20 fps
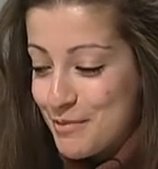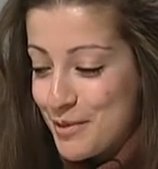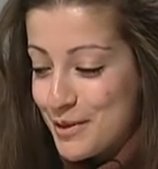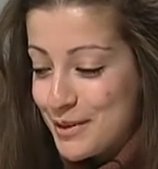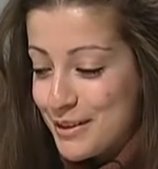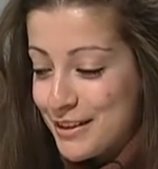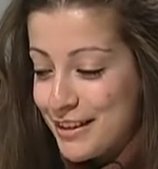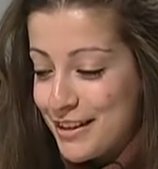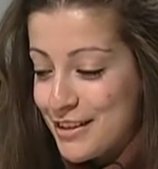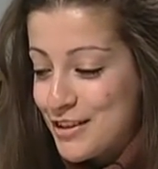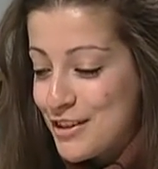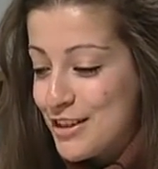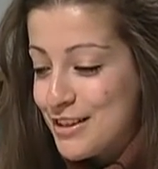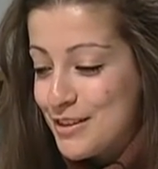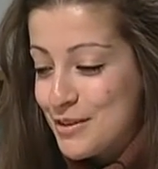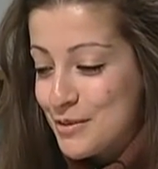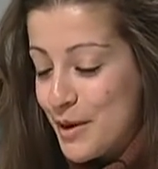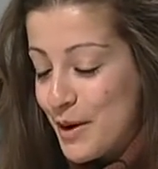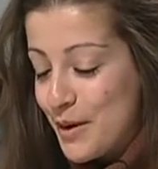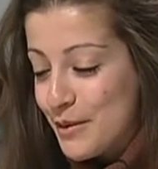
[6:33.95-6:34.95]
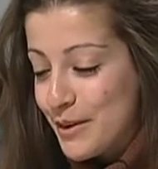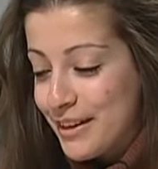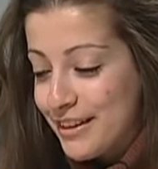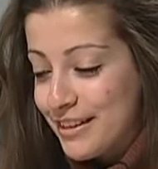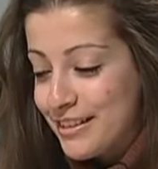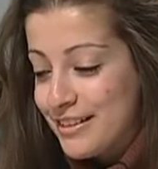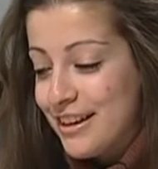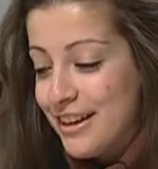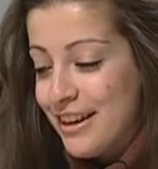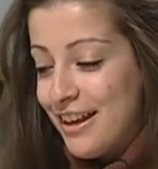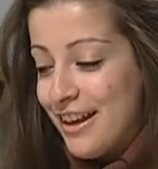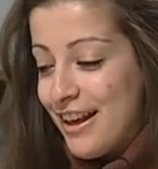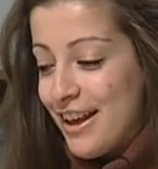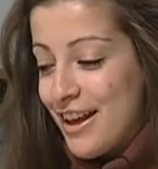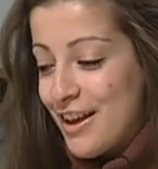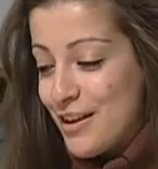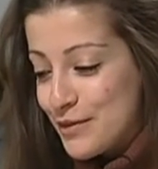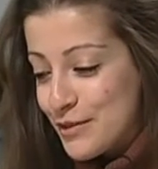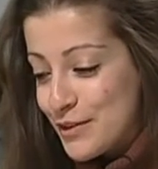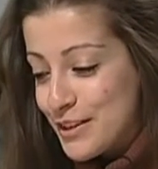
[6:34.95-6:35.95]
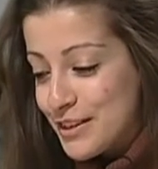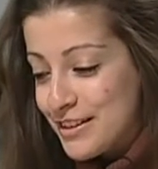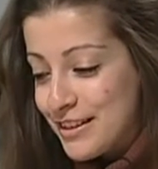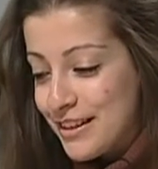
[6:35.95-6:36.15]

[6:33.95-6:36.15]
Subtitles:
present, and she's wearing it every